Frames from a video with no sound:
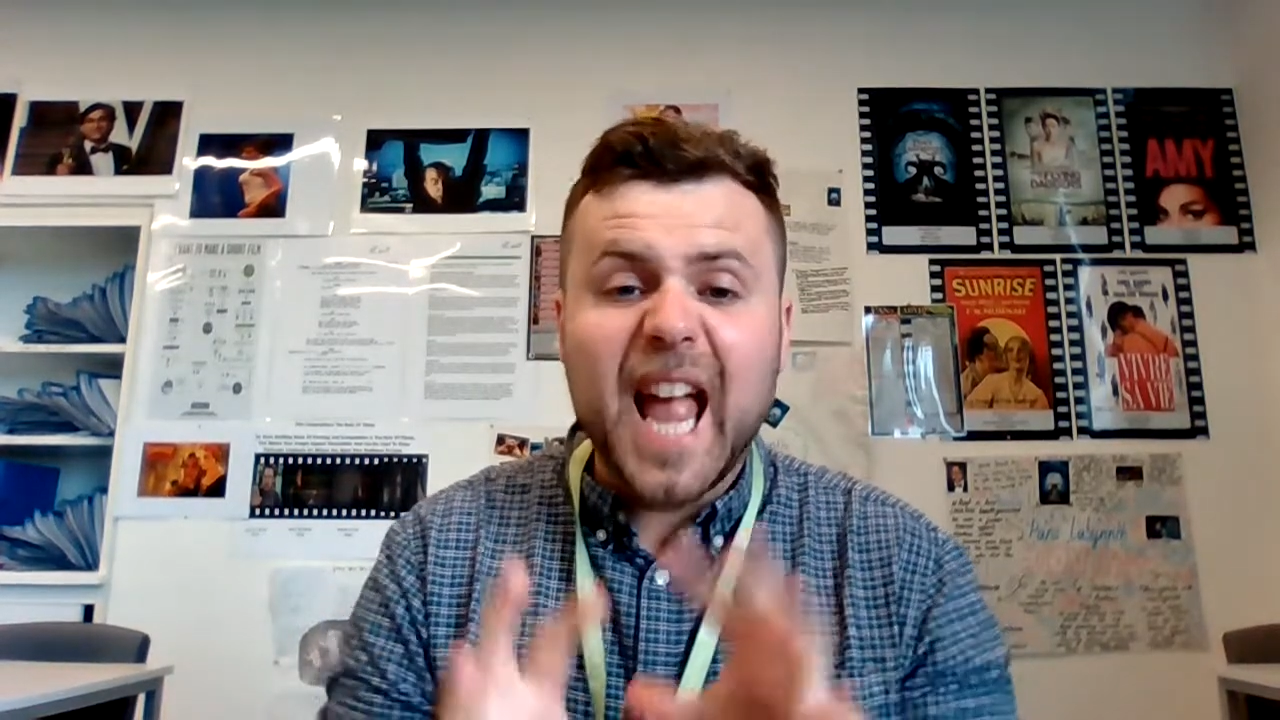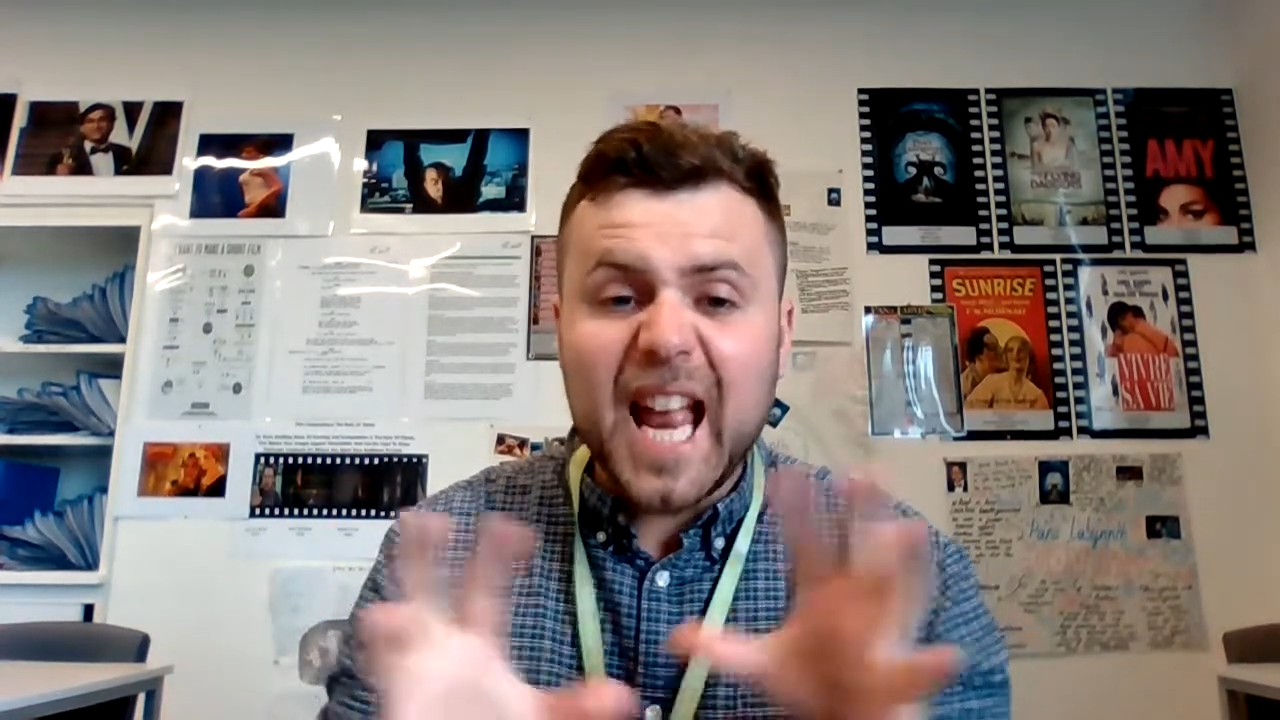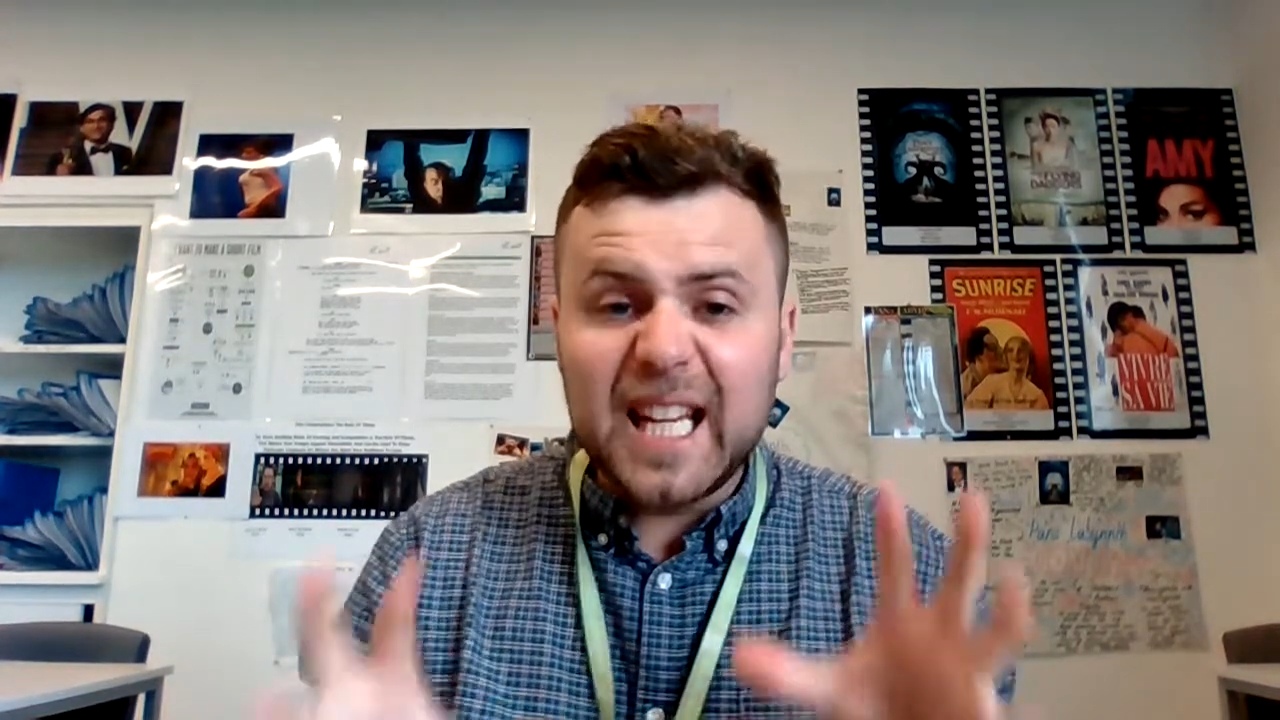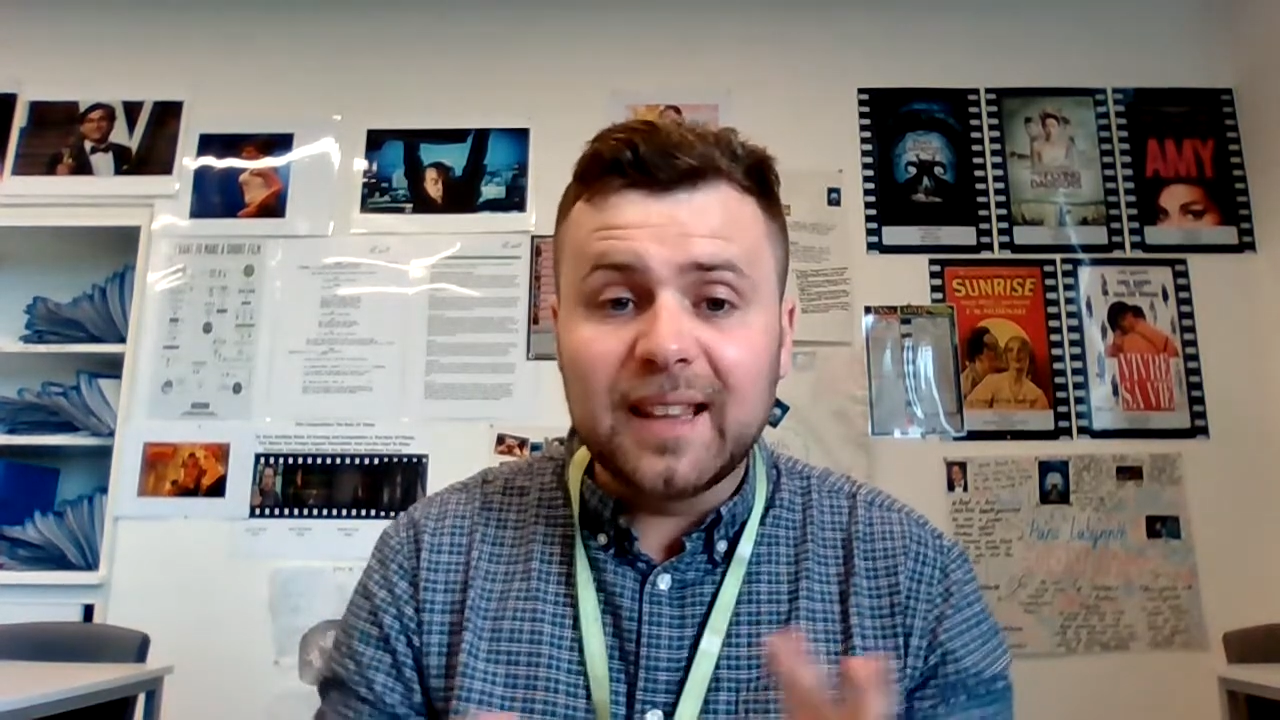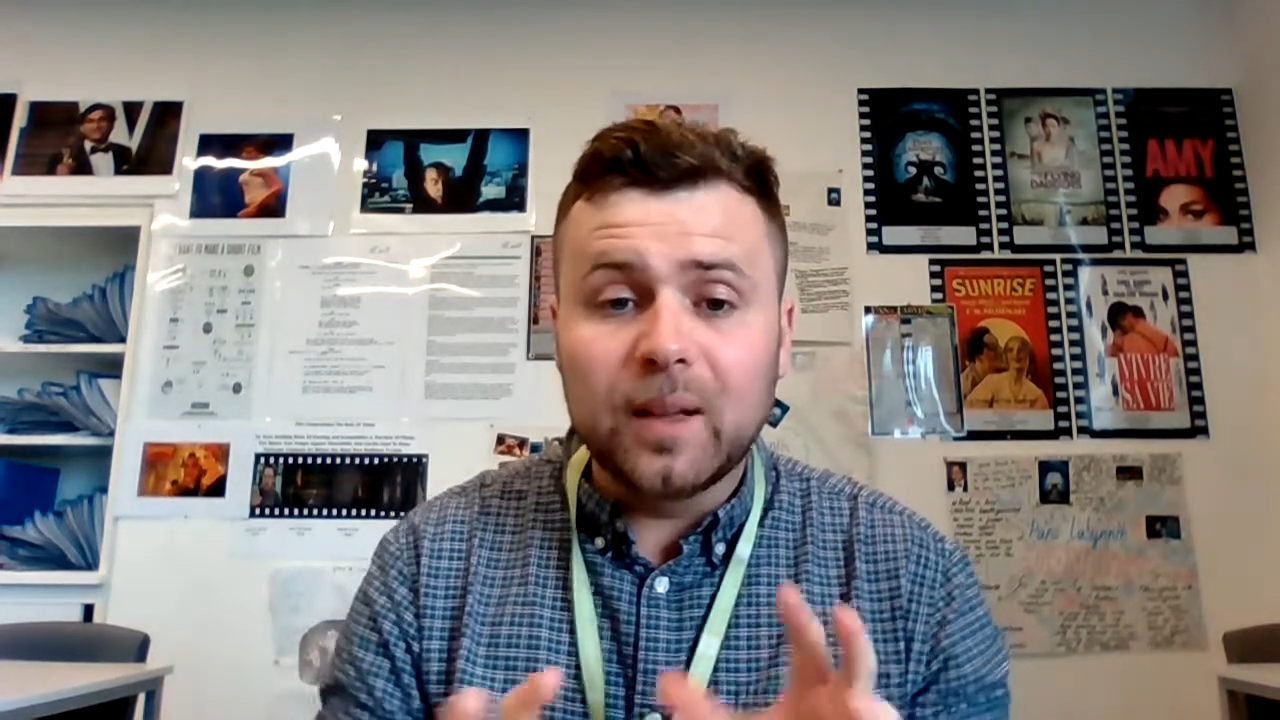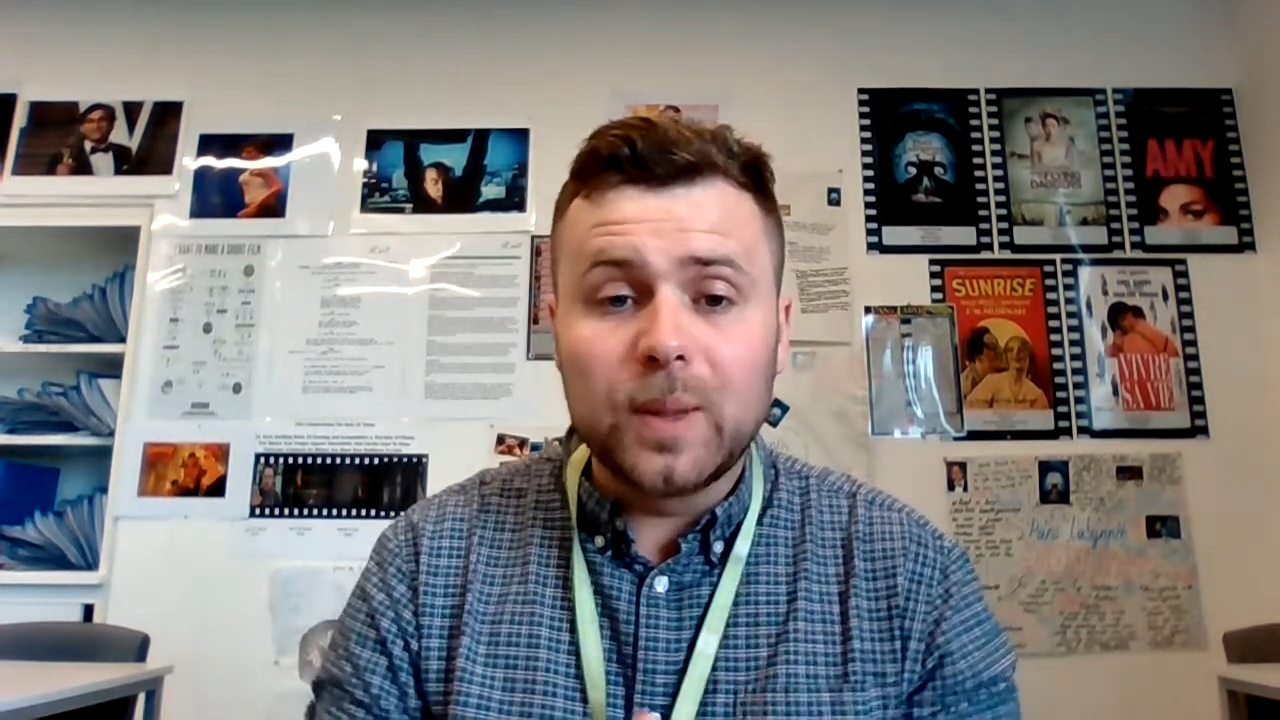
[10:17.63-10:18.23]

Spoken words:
anything